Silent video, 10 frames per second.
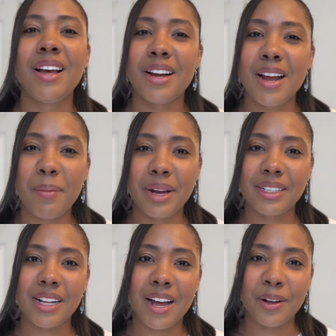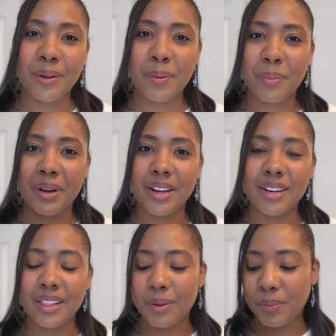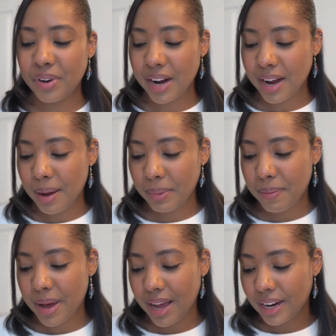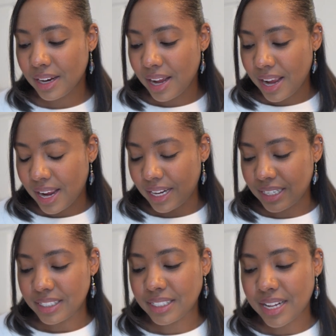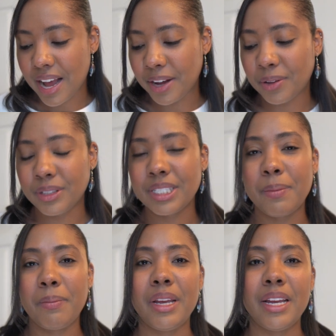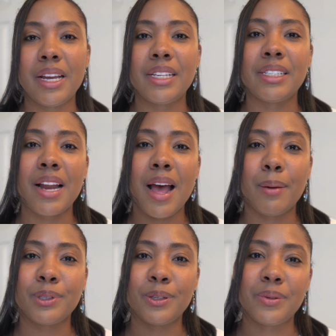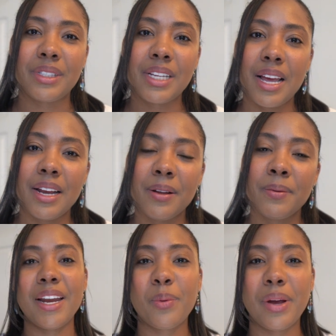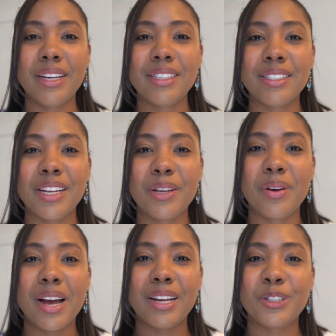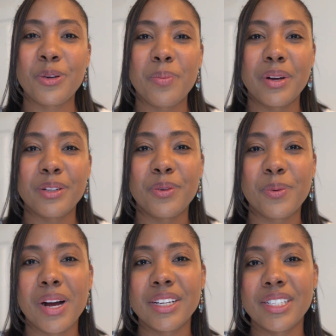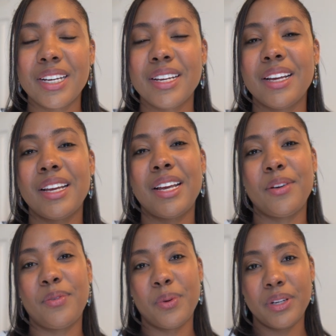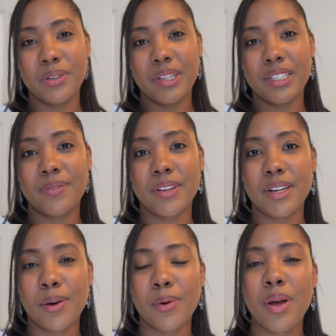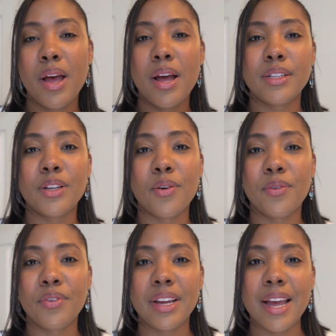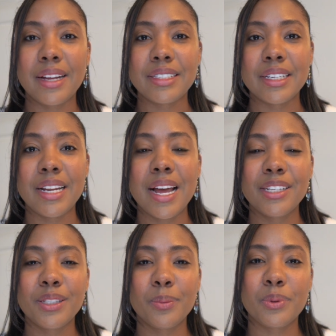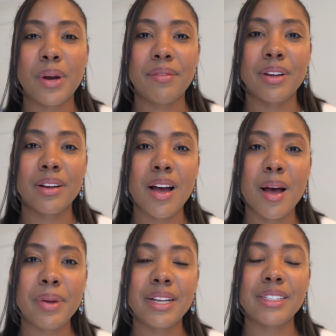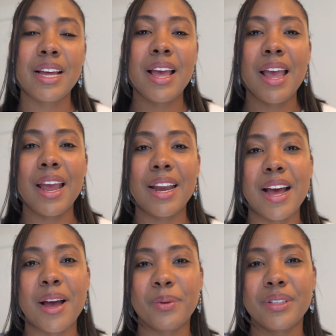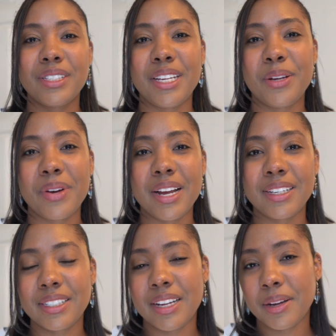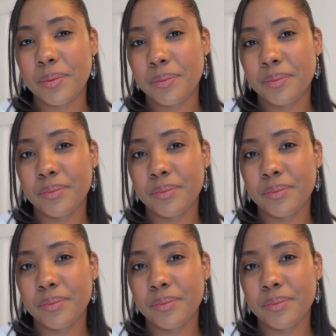not my style, but the Murakami bag in this style to me is an absolute 10. Anyways, thank you guys so much for watching. If you enjoyed this video, don't forget to like, subscribe, and comment, and I will see you next time.